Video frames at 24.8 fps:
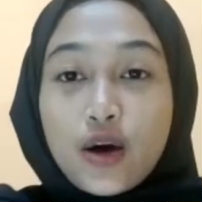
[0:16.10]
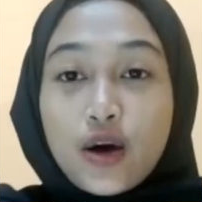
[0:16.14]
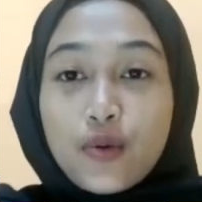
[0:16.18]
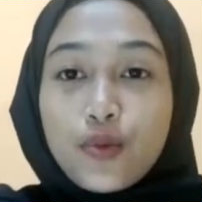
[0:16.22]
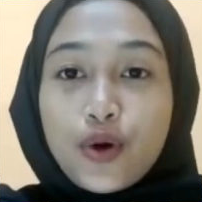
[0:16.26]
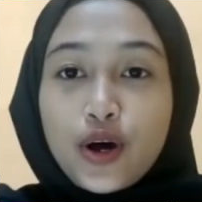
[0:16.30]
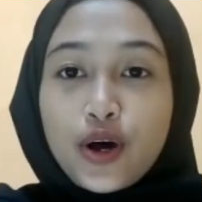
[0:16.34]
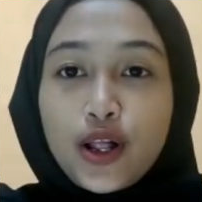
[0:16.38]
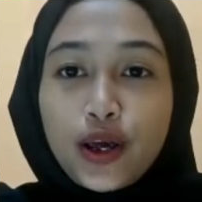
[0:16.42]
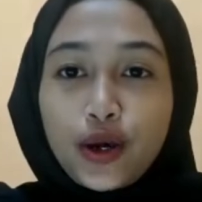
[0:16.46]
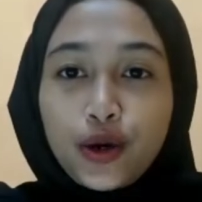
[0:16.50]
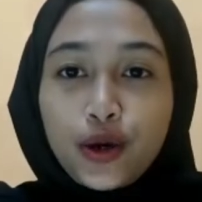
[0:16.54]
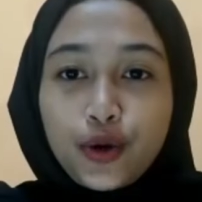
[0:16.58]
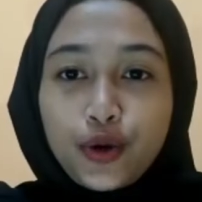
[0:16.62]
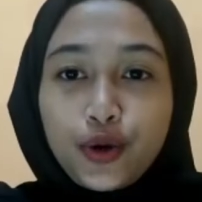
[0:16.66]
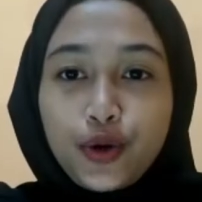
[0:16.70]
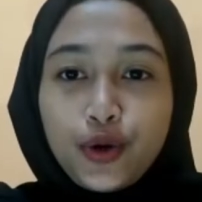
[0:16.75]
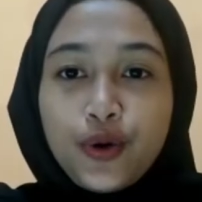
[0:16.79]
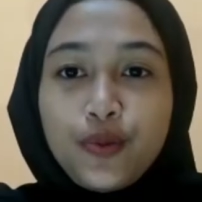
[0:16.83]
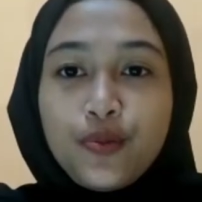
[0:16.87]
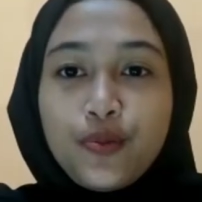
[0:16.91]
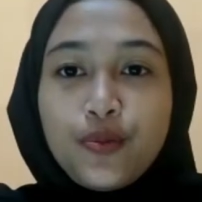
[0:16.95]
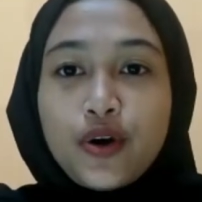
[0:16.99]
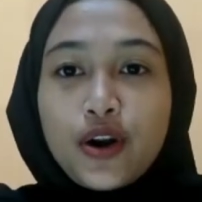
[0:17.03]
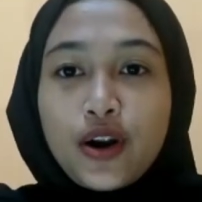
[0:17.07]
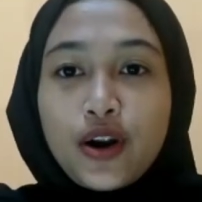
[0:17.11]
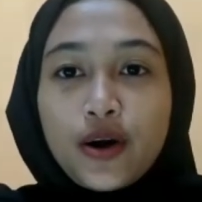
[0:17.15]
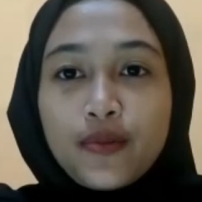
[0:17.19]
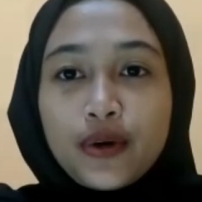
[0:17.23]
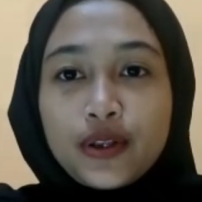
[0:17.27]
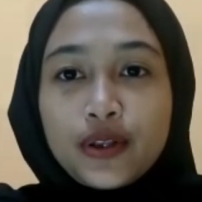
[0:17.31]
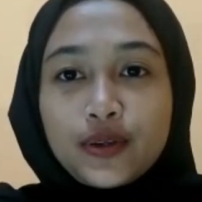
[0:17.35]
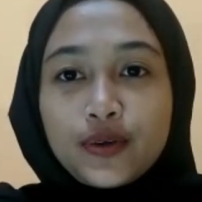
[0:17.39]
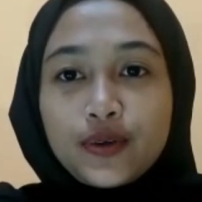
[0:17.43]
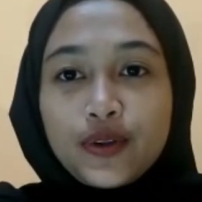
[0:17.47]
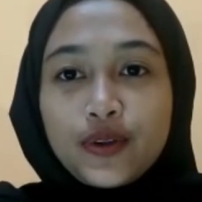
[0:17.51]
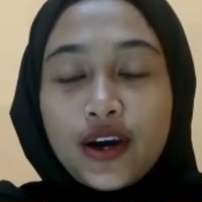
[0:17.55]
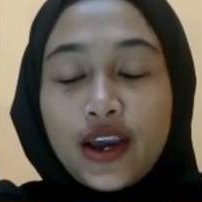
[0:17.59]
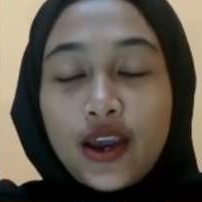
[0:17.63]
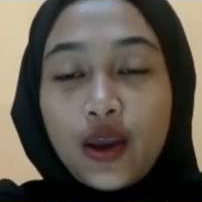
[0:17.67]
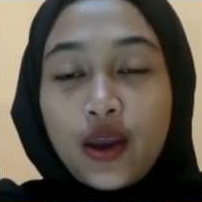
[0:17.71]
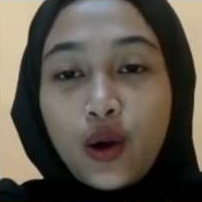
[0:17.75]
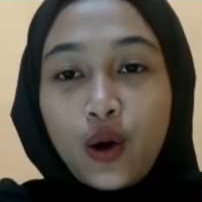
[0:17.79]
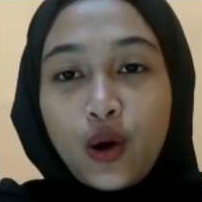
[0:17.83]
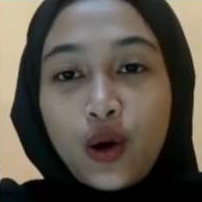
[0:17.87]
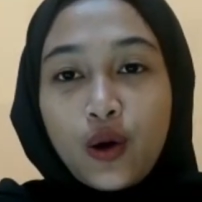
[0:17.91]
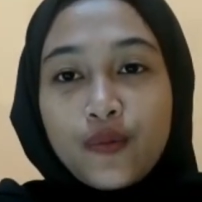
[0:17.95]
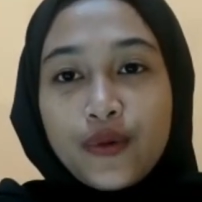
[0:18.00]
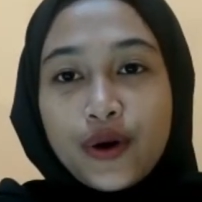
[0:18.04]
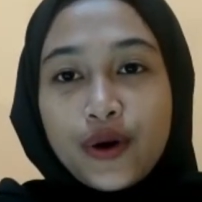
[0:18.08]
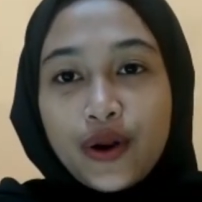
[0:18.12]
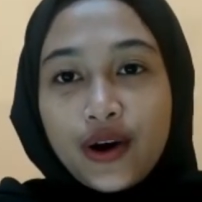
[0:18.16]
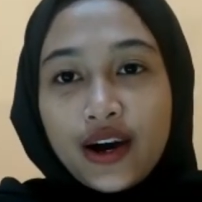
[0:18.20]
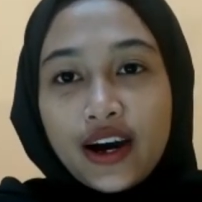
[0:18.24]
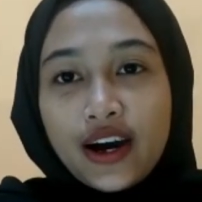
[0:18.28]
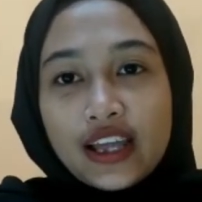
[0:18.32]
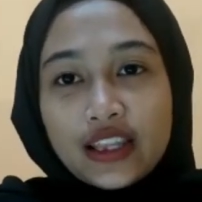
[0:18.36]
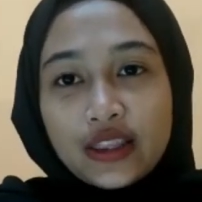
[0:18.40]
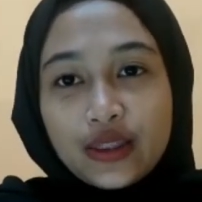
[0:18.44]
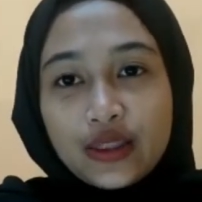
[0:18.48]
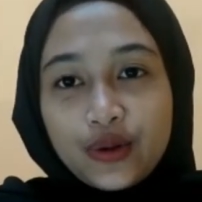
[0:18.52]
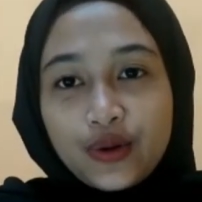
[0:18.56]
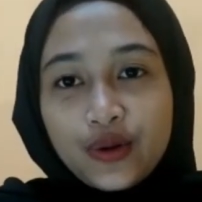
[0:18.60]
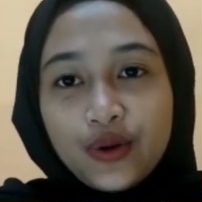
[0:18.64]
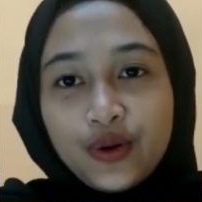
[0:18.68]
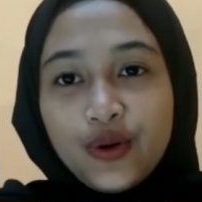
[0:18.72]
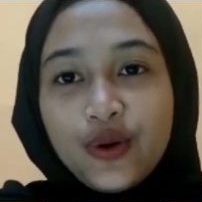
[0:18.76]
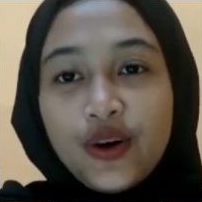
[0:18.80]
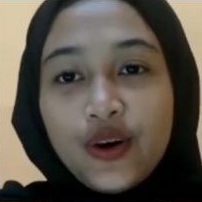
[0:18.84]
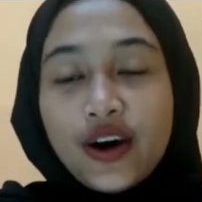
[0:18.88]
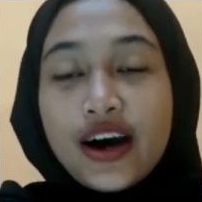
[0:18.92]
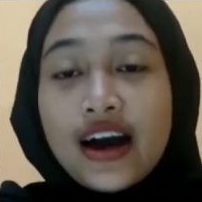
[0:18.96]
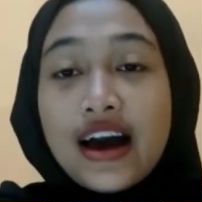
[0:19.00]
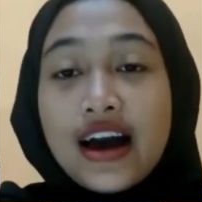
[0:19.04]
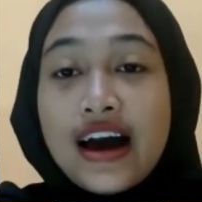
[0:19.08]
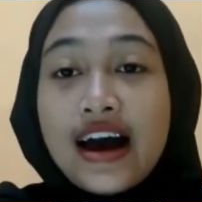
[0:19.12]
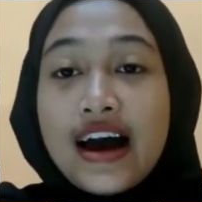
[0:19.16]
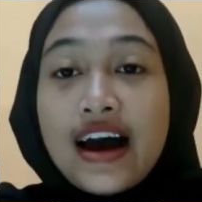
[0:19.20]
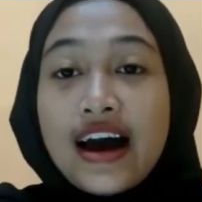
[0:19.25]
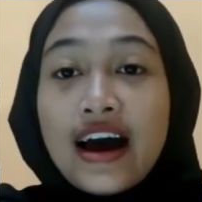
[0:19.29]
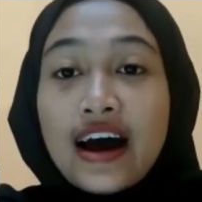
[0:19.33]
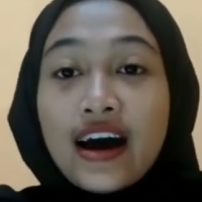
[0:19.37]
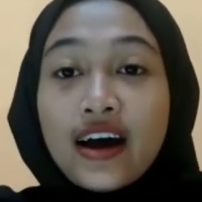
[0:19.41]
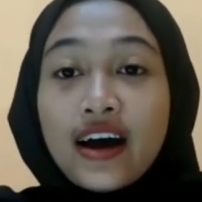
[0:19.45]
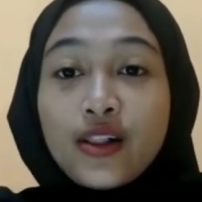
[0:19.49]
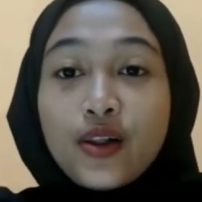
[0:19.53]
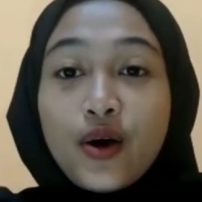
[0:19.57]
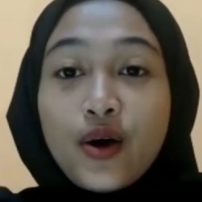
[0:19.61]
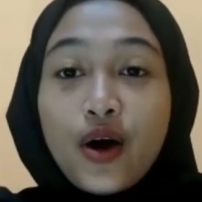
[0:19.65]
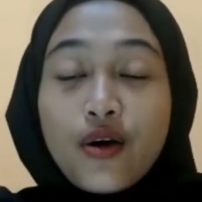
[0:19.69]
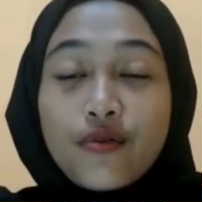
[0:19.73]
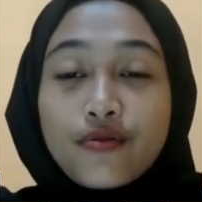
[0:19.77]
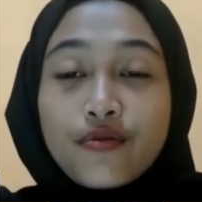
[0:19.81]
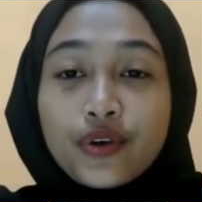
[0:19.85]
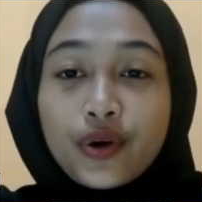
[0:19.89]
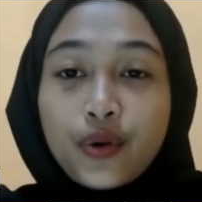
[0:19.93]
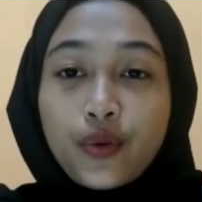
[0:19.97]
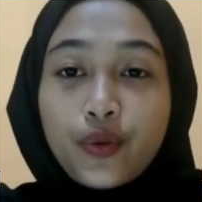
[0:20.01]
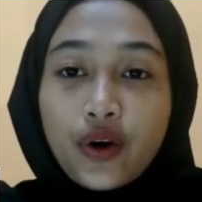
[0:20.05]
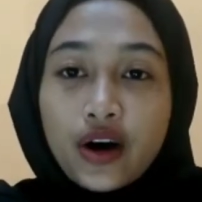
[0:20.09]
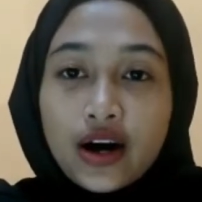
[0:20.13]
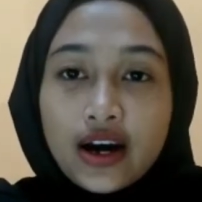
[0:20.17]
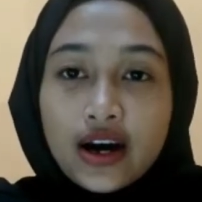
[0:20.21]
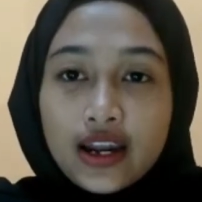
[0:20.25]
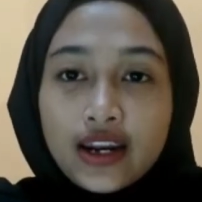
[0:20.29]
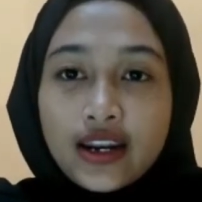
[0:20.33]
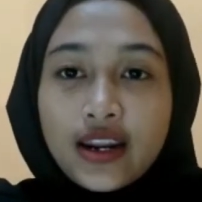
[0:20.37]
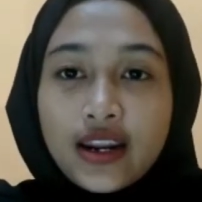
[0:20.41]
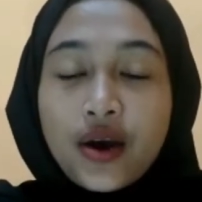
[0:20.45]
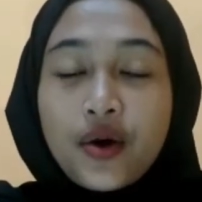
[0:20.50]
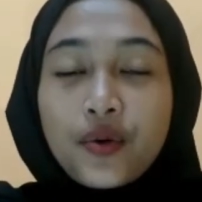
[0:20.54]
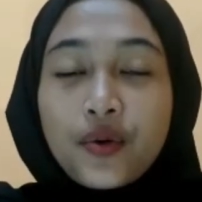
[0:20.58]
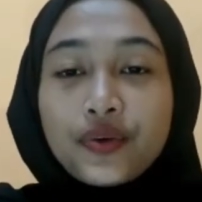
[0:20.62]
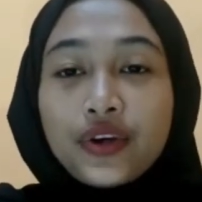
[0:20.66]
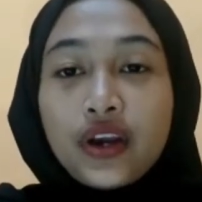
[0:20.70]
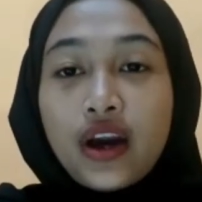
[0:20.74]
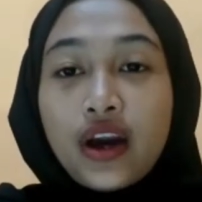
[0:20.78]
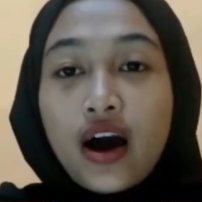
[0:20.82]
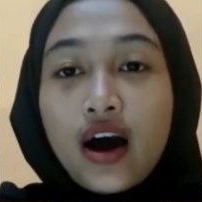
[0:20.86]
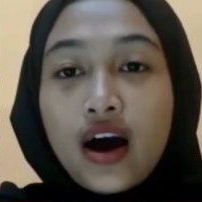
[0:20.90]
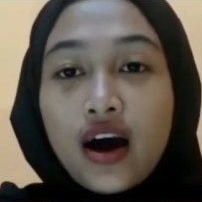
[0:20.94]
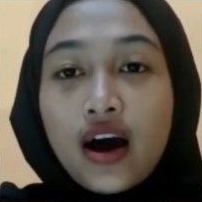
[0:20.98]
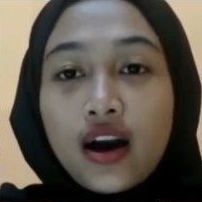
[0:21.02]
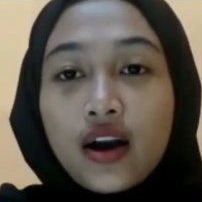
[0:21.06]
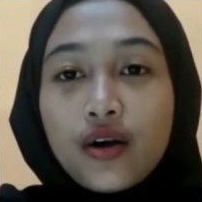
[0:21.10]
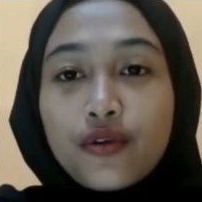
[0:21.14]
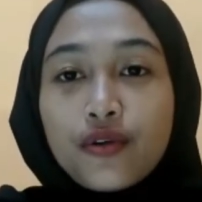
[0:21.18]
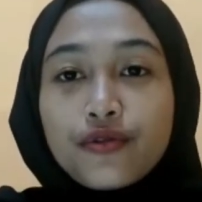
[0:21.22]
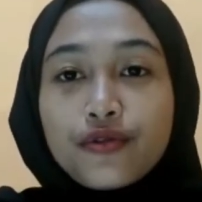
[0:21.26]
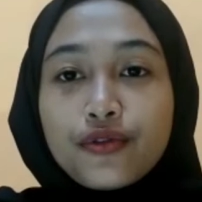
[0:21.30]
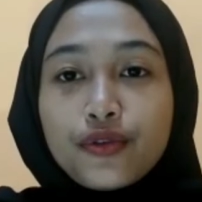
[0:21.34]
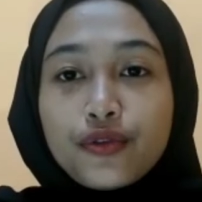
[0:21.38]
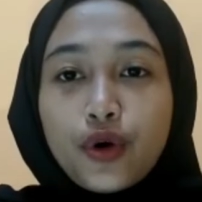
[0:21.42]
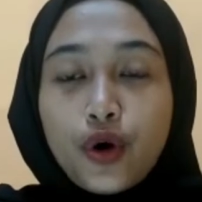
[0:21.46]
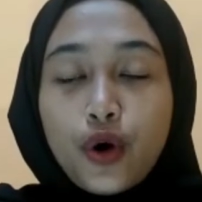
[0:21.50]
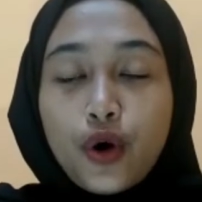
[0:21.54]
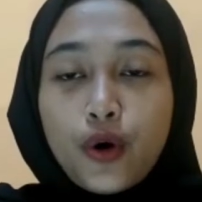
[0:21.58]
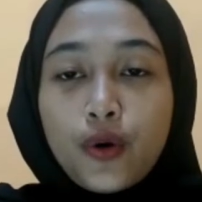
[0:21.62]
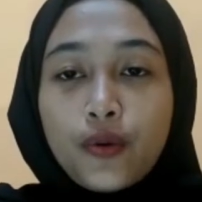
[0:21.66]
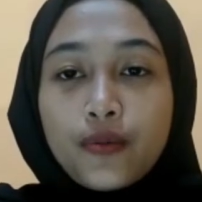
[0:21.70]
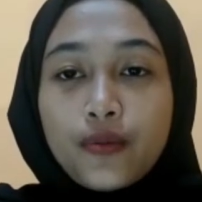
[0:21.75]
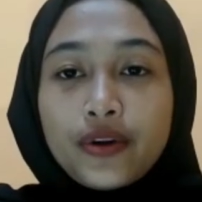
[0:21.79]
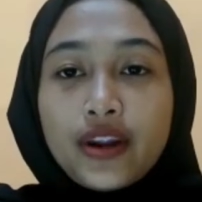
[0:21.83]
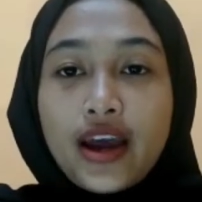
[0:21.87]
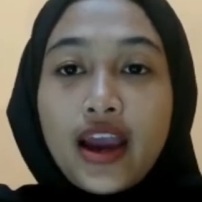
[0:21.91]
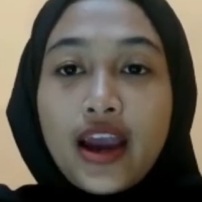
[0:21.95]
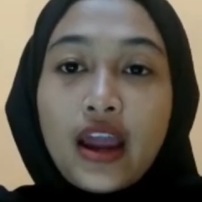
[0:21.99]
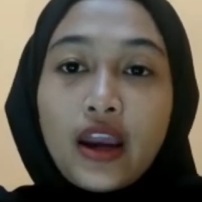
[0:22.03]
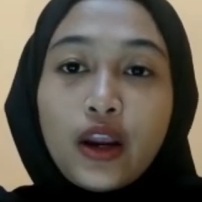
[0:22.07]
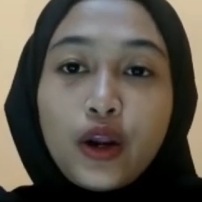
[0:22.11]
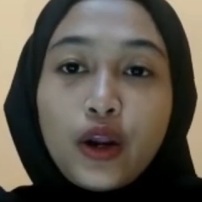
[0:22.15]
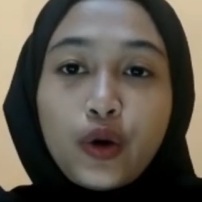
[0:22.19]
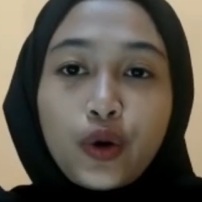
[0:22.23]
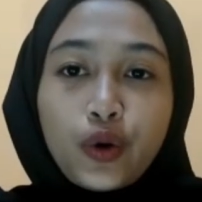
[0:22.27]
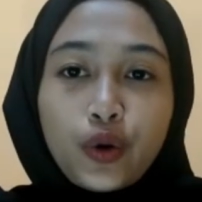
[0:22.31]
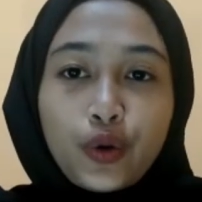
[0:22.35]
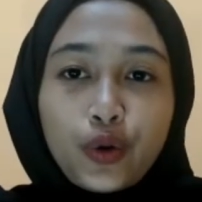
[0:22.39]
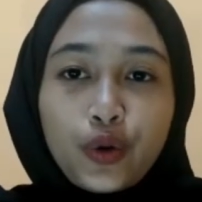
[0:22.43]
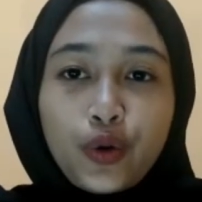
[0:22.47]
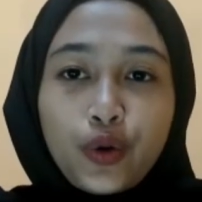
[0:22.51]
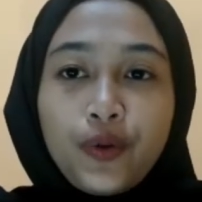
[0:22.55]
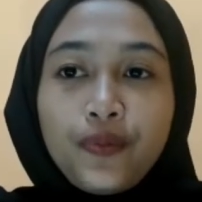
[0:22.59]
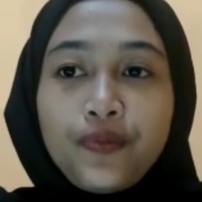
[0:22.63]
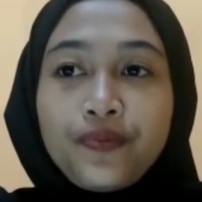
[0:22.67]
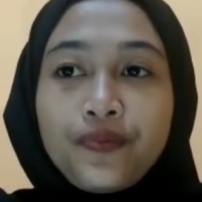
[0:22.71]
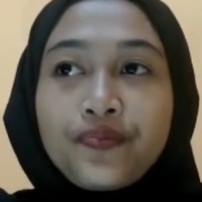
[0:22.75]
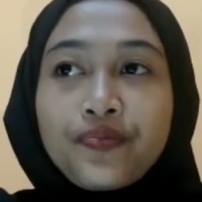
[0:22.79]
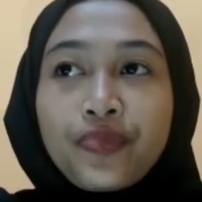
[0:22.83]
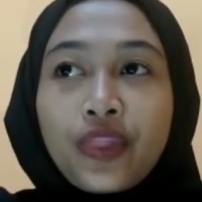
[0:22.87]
Assalamualaikum warahmatullahi wabarakatuh. Hello everyone, we are from 9 group.